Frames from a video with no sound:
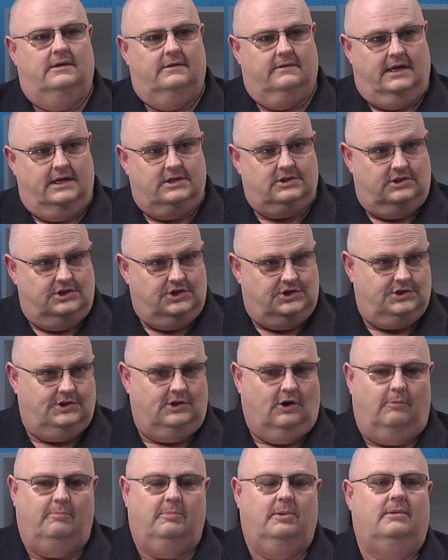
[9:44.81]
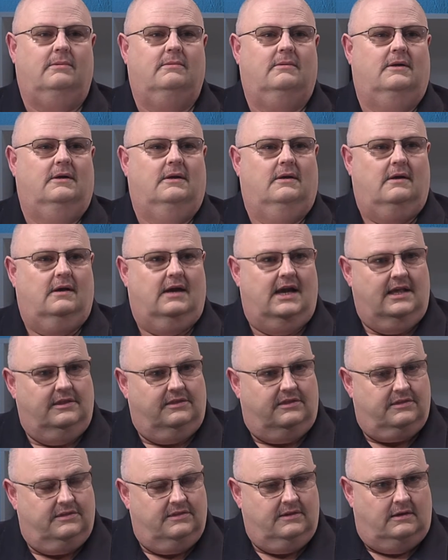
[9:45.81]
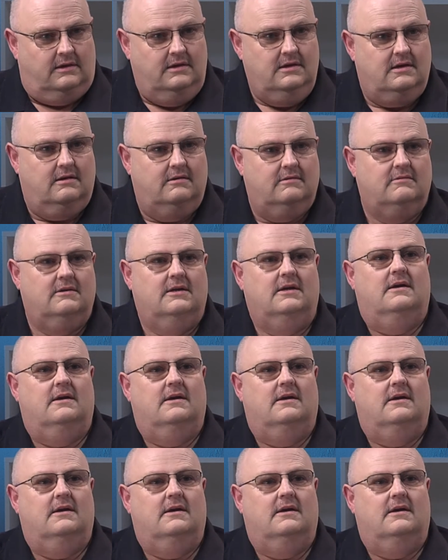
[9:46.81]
they actually stop and think